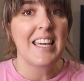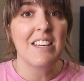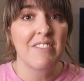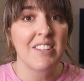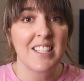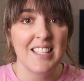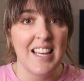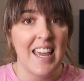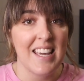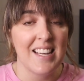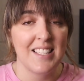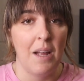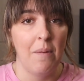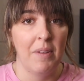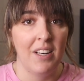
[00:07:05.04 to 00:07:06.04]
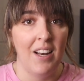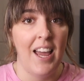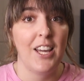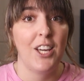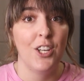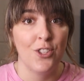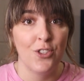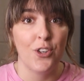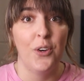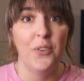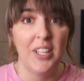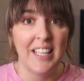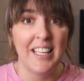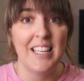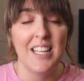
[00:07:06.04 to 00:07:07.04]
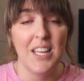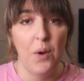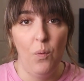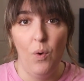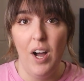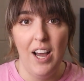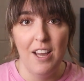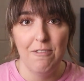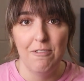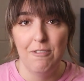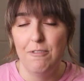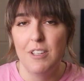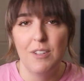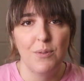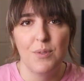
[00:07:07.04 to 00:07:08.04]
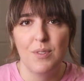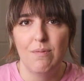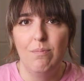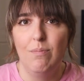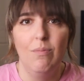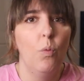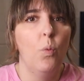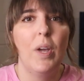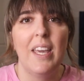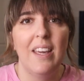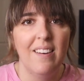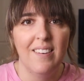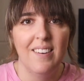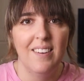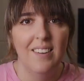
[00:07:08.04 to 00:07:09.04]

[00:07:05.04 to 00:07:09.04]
Even saying something like controlling idiot wife feels weird.